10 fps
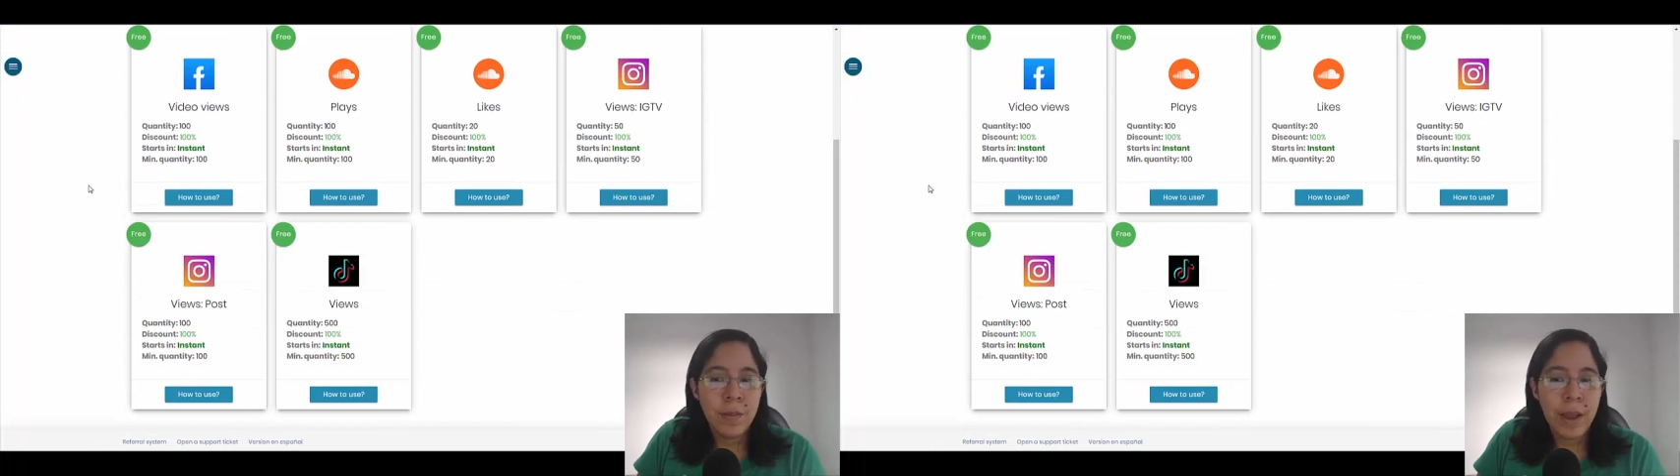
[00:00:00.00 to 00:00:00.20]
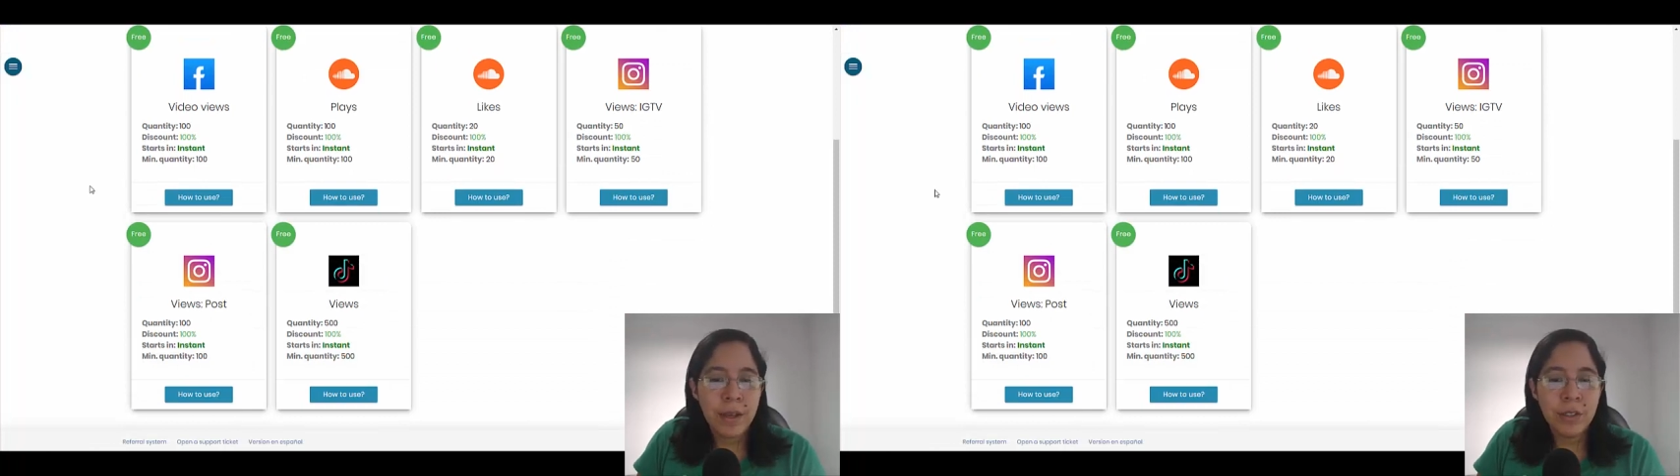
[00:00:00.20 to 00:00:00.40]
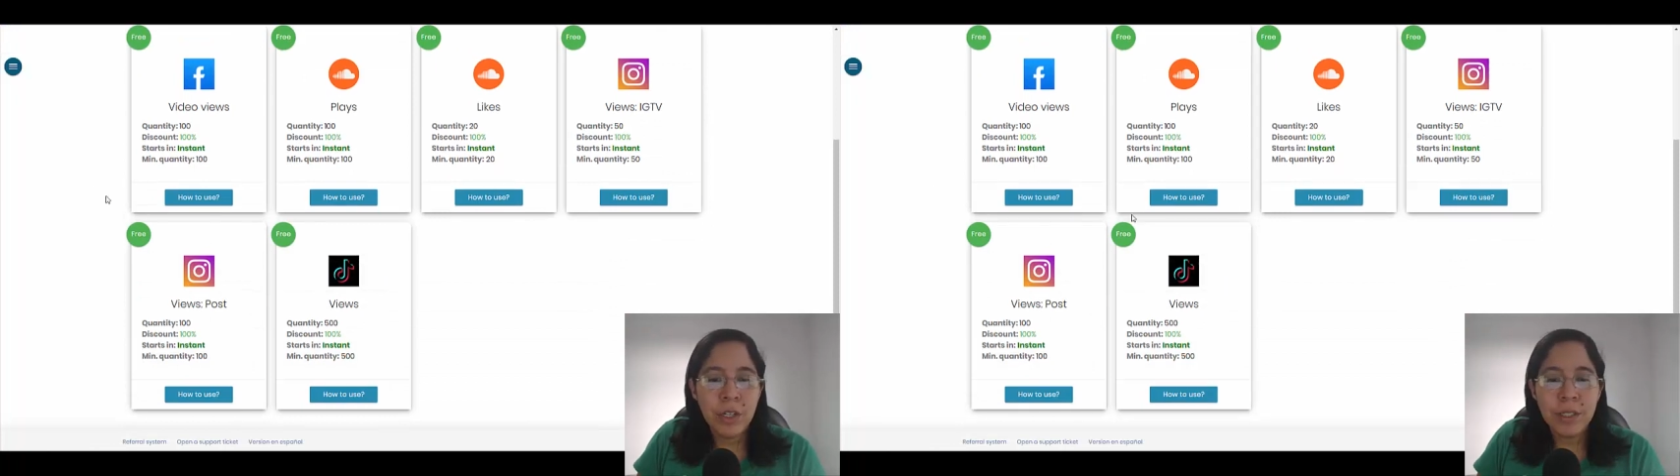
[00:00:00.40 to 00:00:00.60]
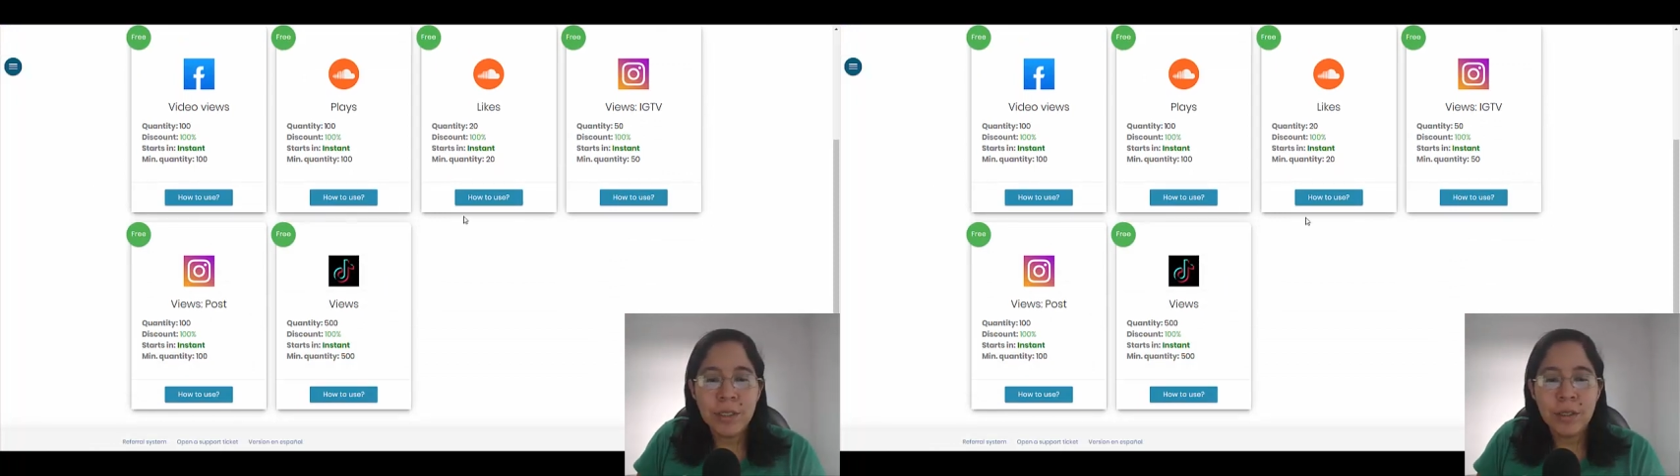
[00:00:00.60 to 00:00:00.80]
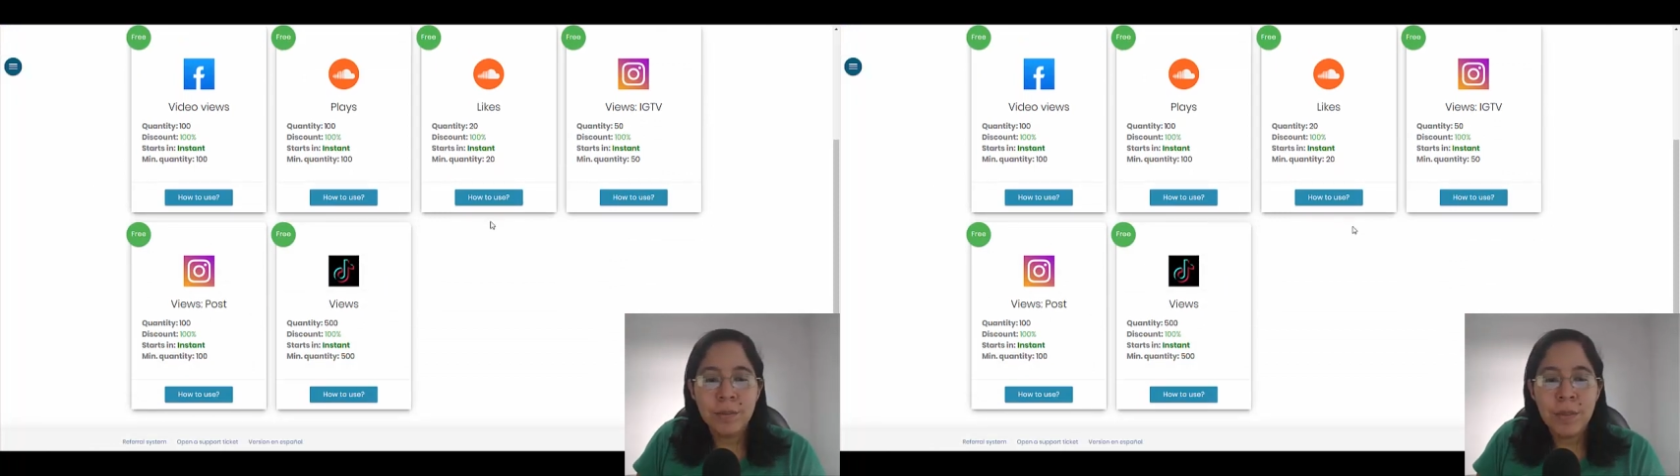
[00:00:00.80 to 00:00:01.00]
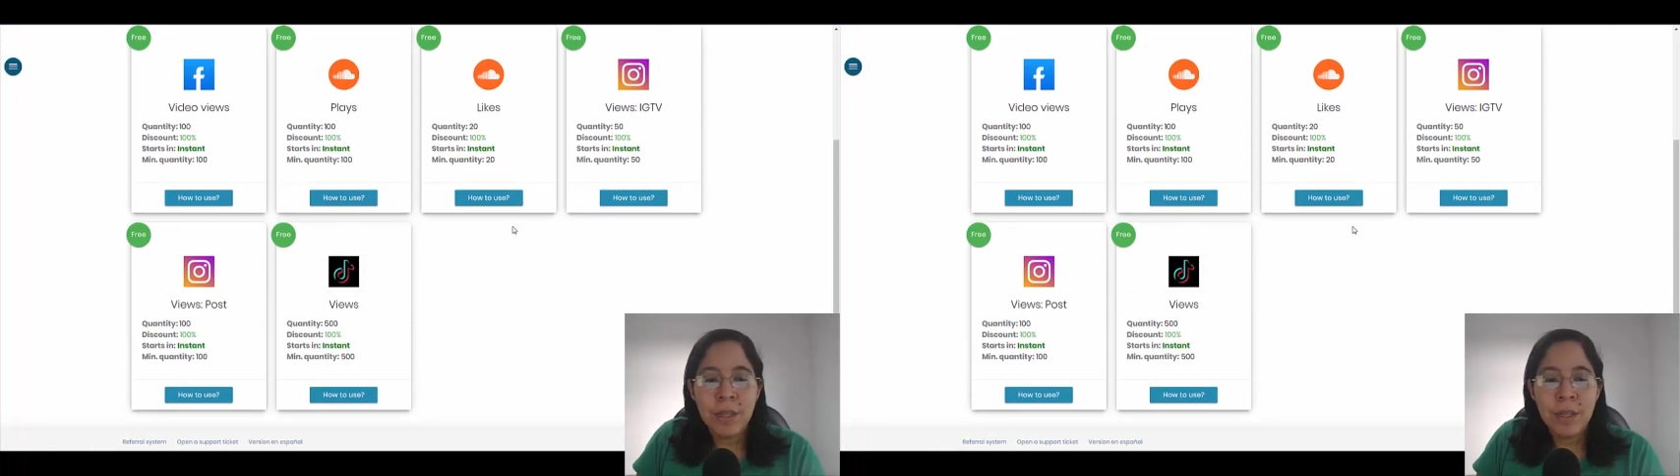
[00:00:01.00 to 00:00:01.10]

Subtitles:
packages